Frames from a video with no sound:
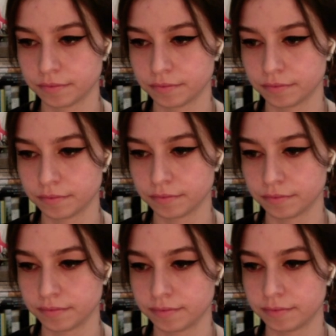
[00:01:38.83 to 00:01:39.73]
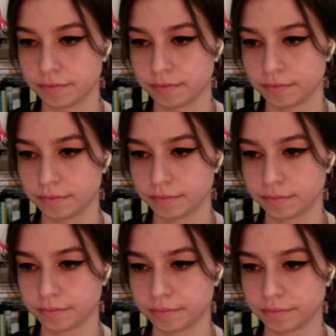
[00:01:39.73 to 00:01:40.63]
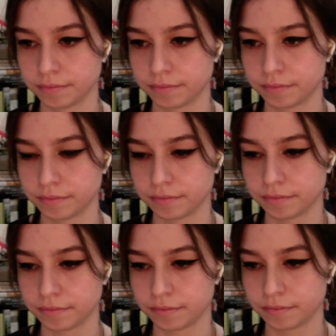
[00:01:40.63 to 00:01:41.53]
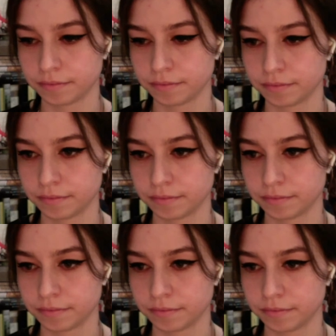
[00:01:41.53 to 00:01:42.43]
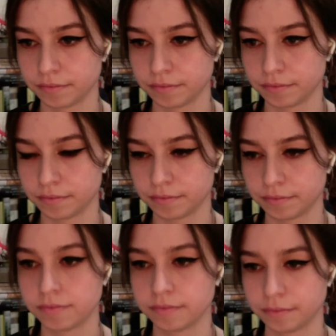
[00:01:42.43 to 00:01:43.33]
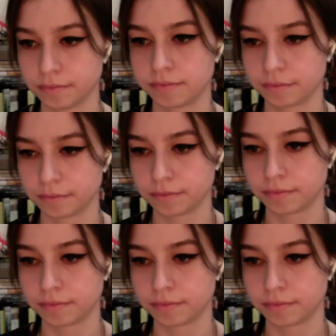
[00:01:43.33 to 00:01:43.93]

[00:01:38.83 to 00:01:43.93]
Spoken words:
(silent)